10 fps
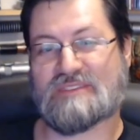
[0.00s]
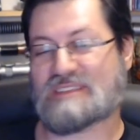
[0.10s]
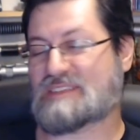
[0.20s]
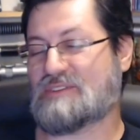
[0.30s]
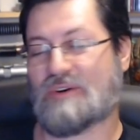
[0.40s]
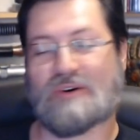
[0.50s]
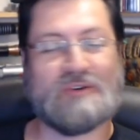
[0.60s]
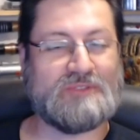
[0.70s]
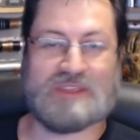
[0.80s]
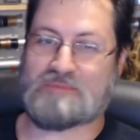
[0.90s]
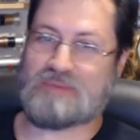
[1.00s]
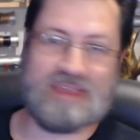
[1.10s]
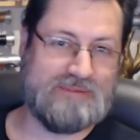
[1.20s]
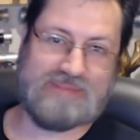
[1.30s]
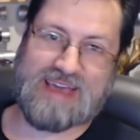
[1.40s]
This can only
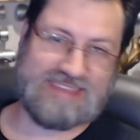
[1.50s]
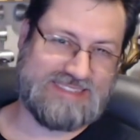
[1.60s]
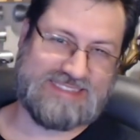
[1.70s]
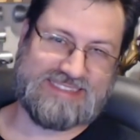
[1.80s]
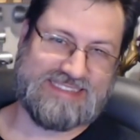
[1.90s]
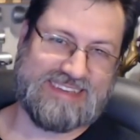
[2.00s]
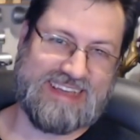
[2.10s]
be a mess.